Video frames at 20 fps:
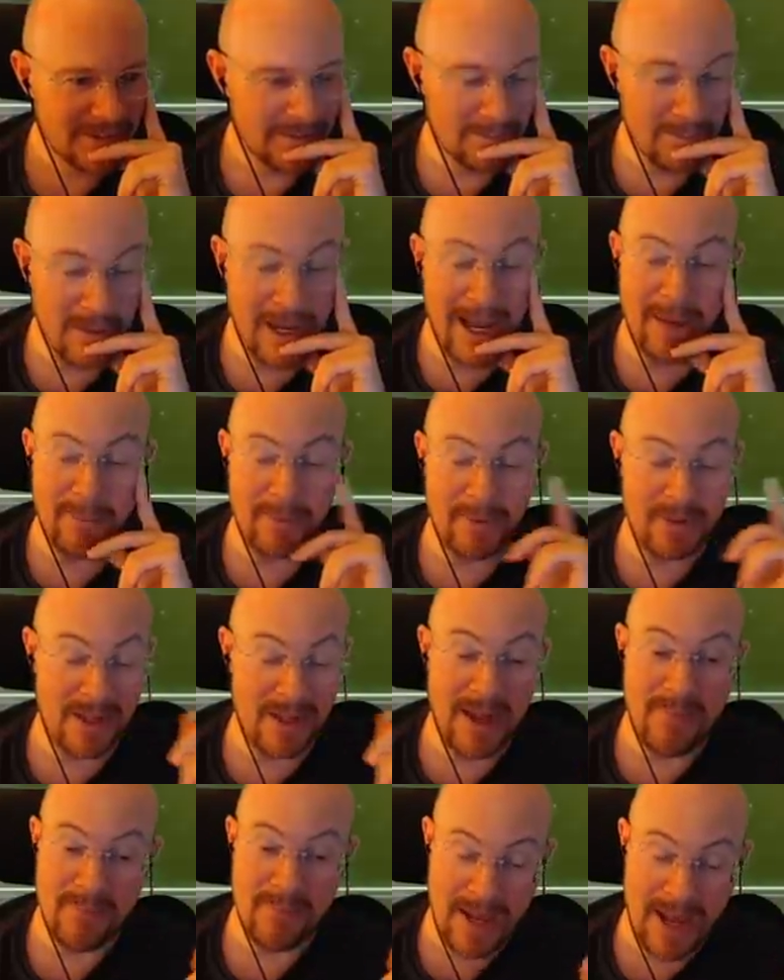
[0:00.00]
Map.
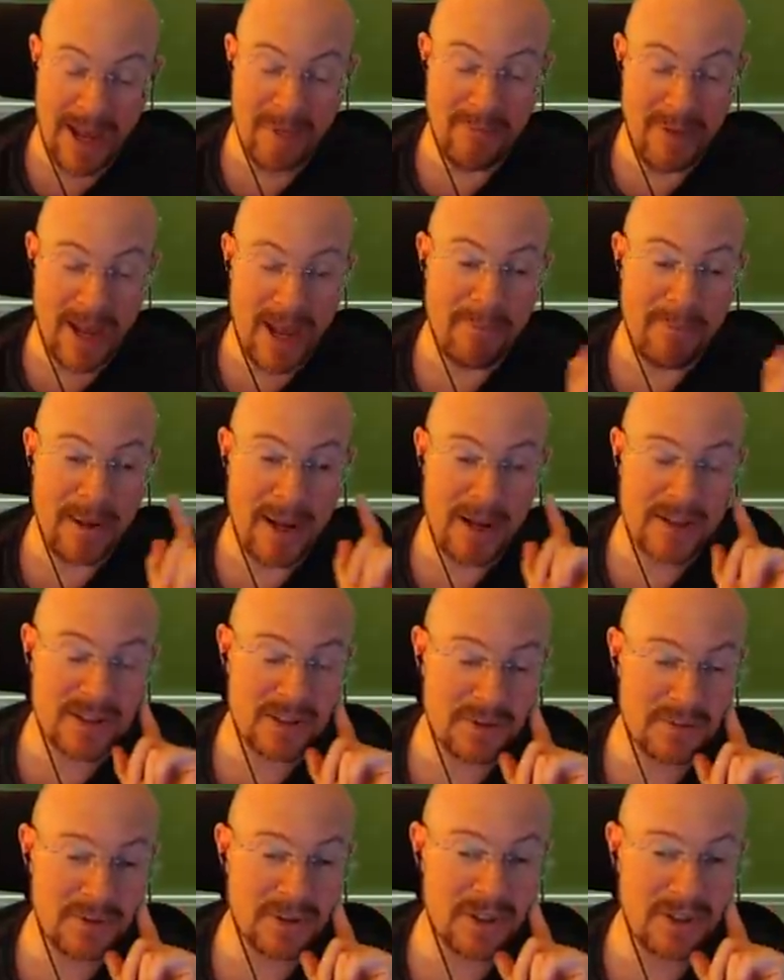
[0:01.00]
Map
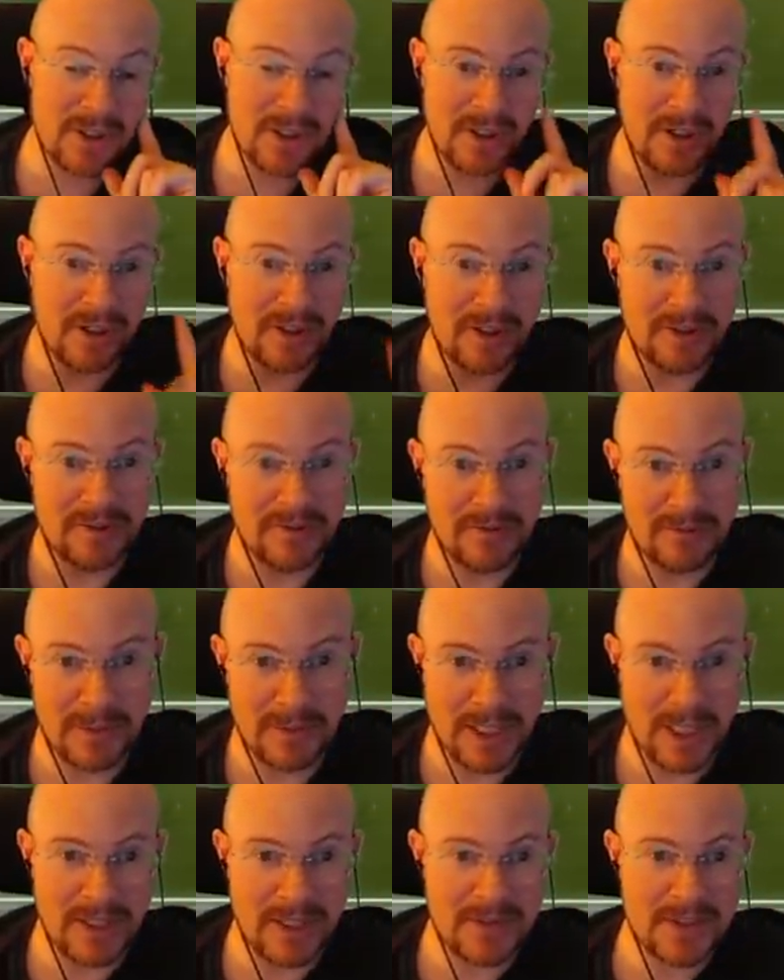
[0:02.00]
actually really good here.
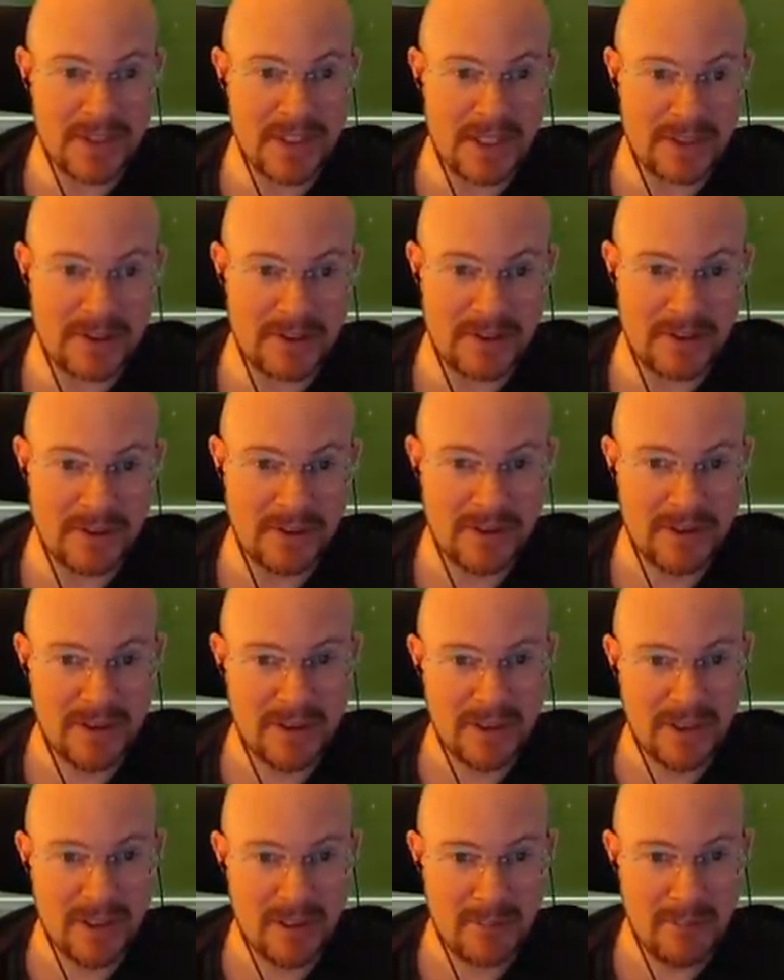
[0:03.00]
Beginning of a sector,
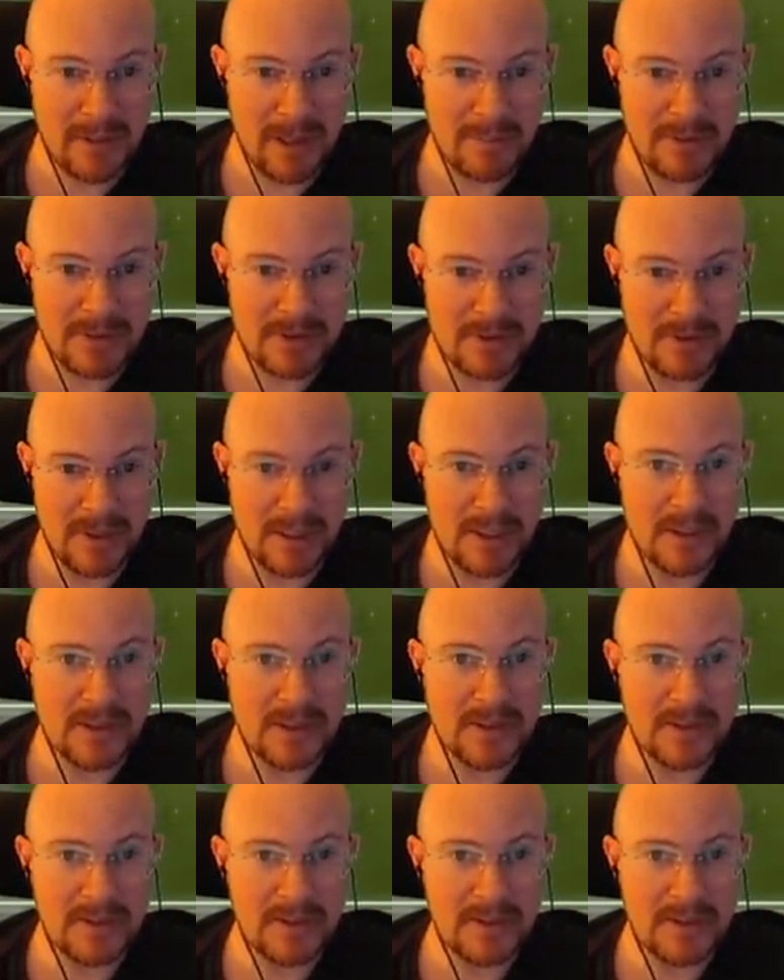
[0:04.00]
map is great.